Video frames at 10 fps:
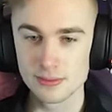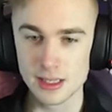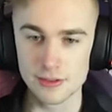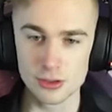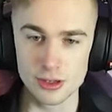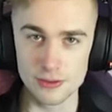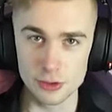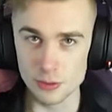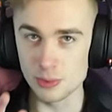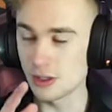Yeah, if you're if
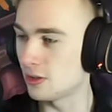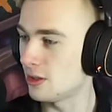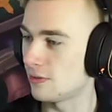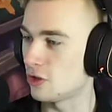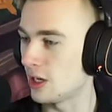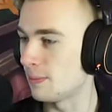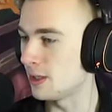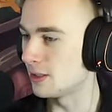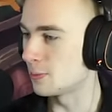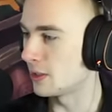you're a POC of
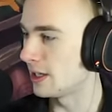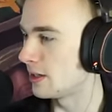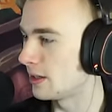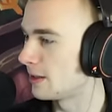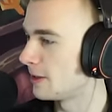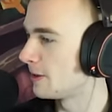champions player,